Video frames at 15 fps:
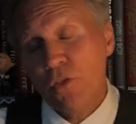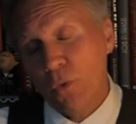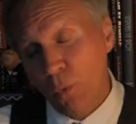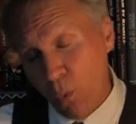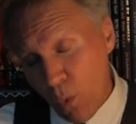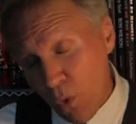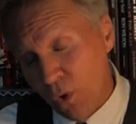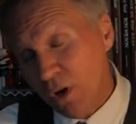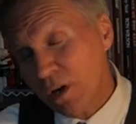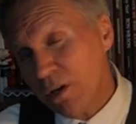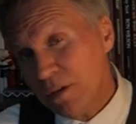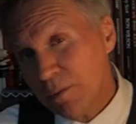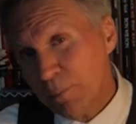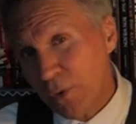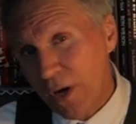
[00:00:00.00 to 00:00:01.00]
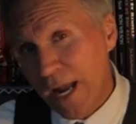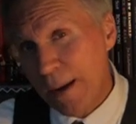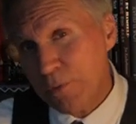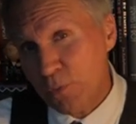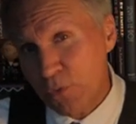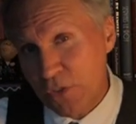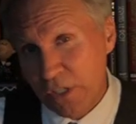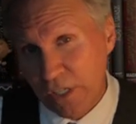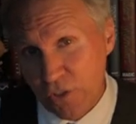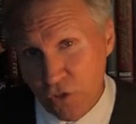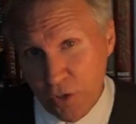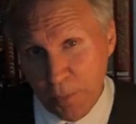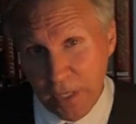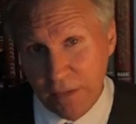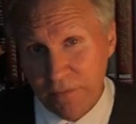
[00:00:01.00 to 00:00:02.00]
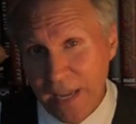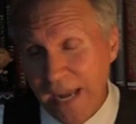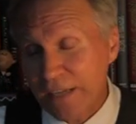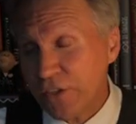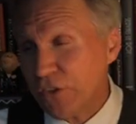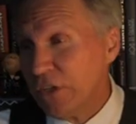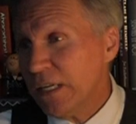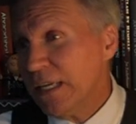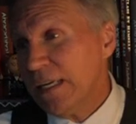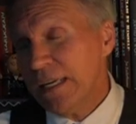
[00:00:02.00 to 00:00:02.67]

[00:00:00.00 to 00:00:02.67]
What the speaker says: The war perhaps was a contributing factor.